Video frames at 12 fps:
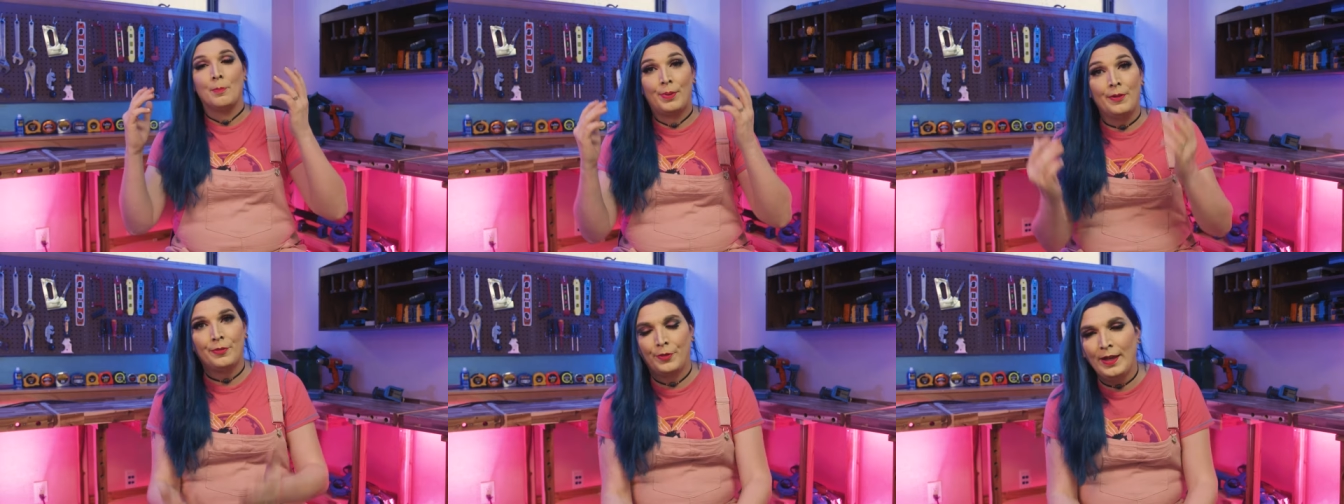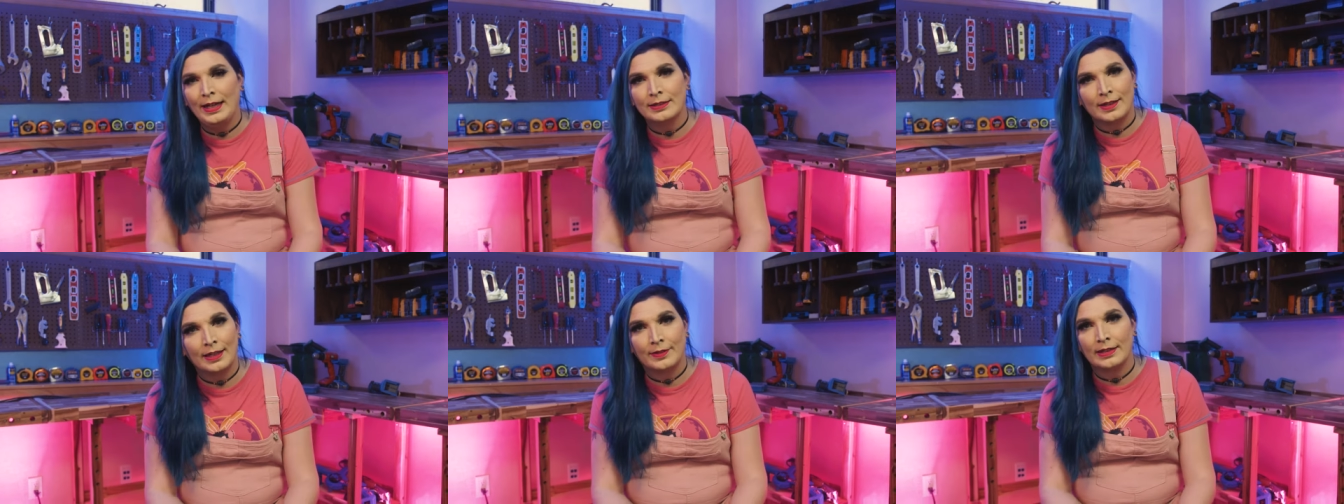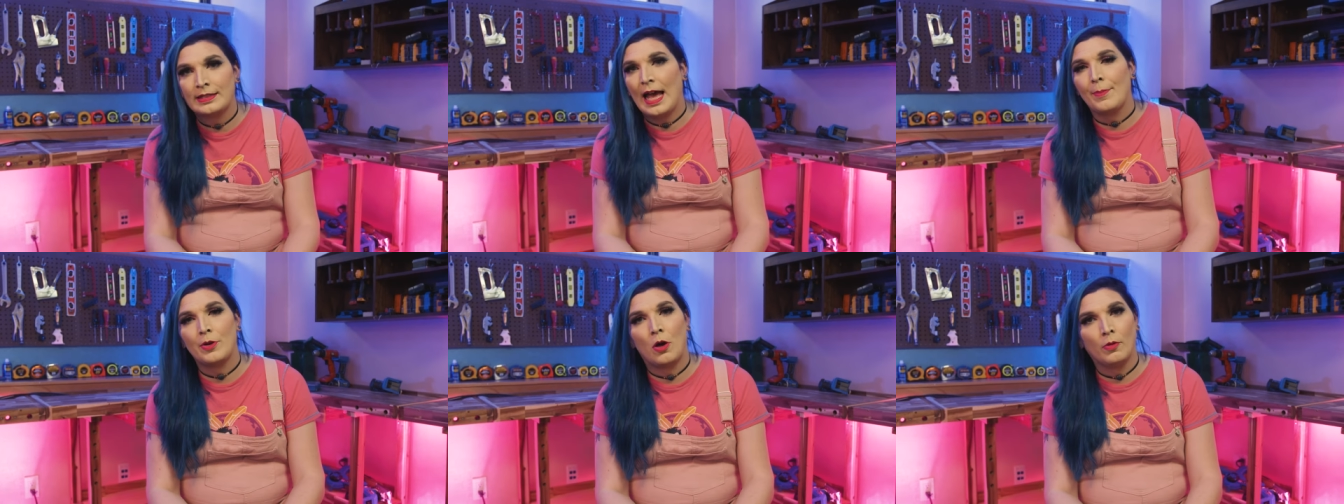But things like this
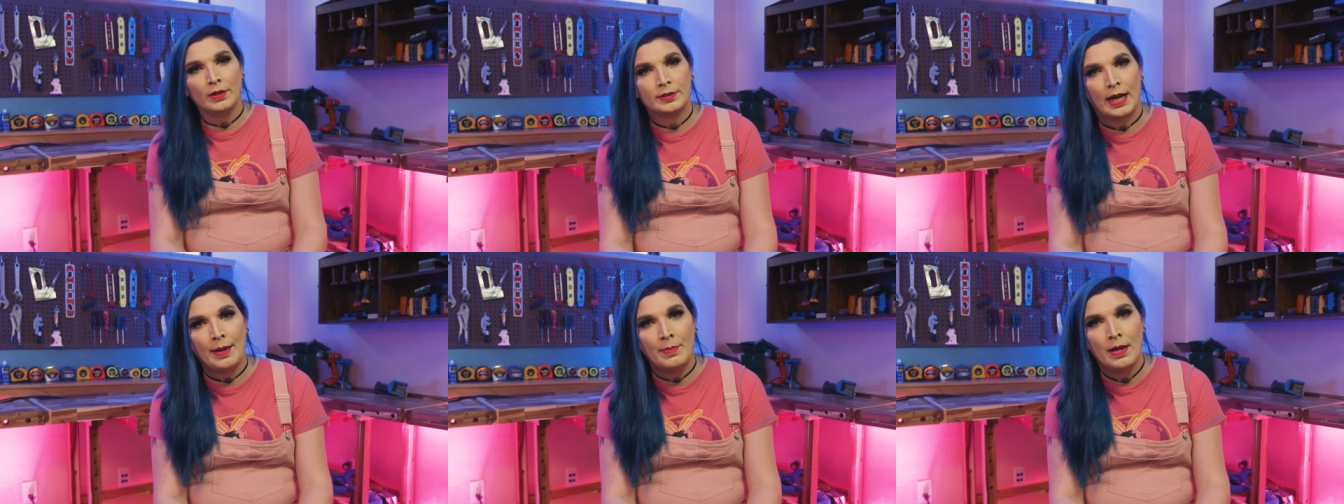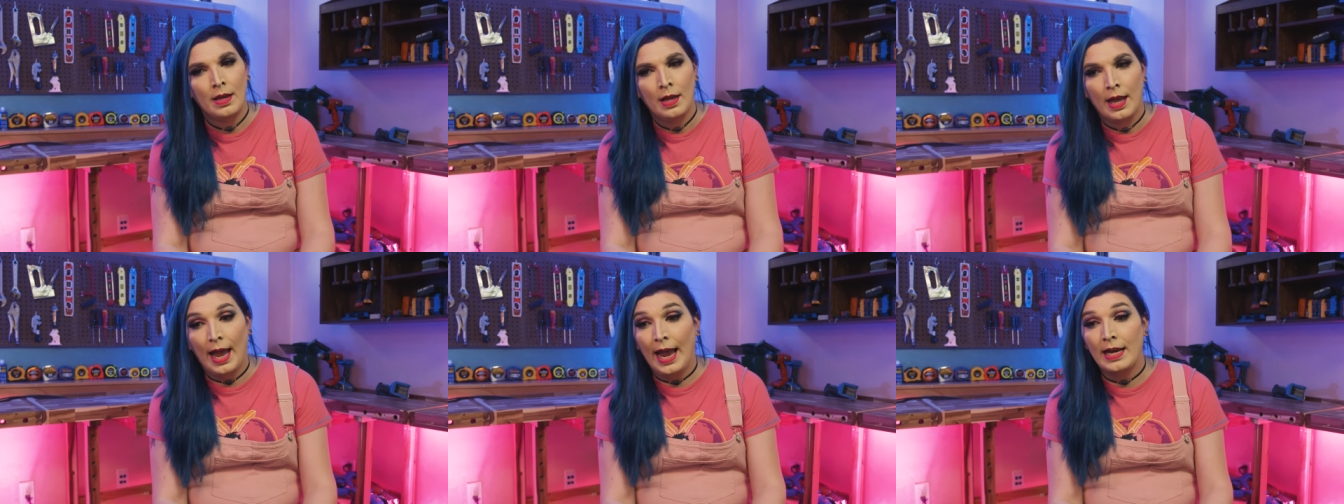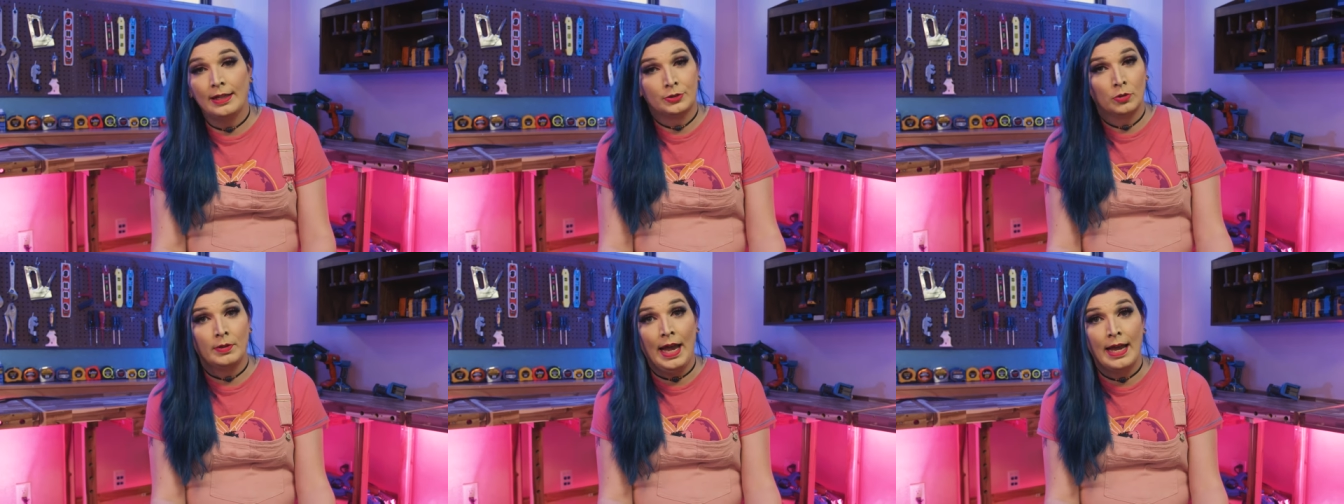happen all the time, and it's
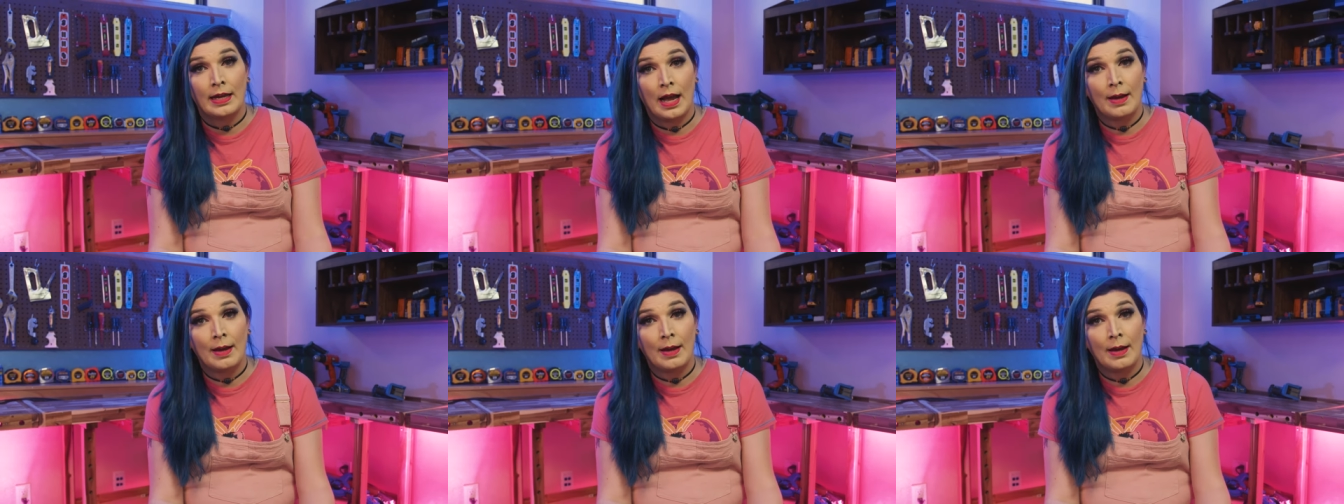okay.